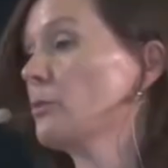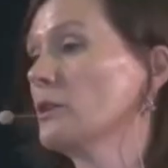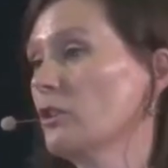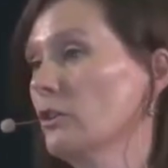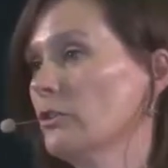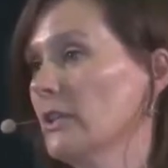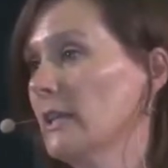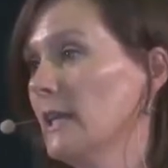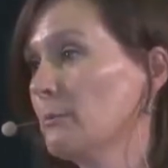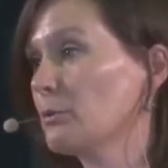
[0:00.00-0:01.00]

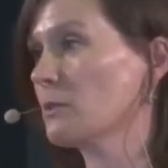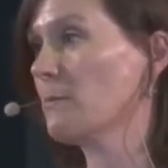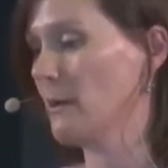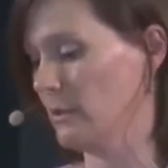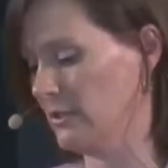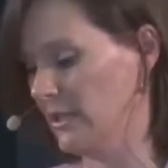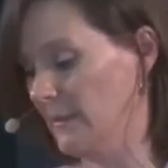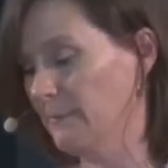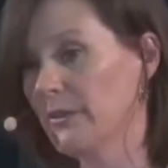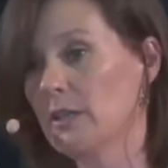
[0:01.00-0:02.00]
resulting in
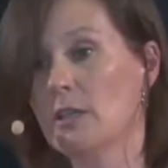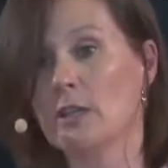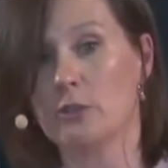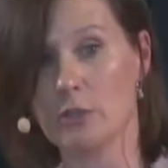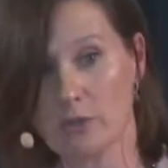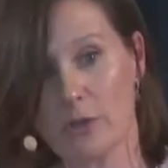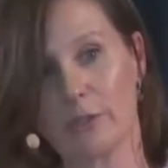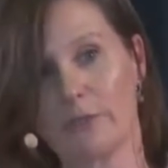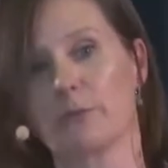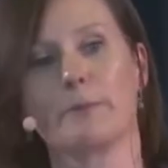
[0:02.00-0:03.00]
prosperity, not
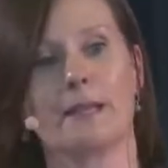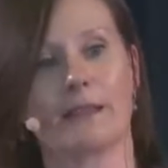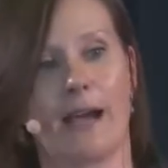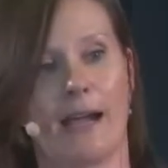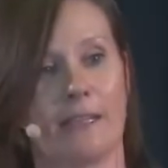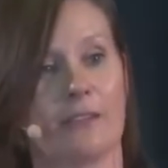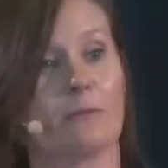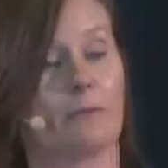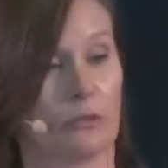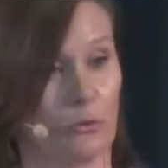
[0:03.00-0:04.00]
only for mankind,
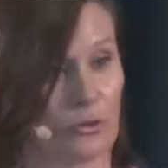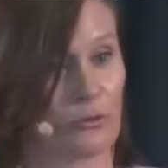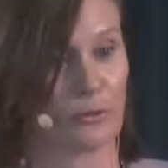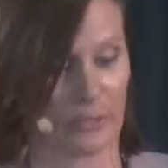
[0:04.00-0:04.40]
but also for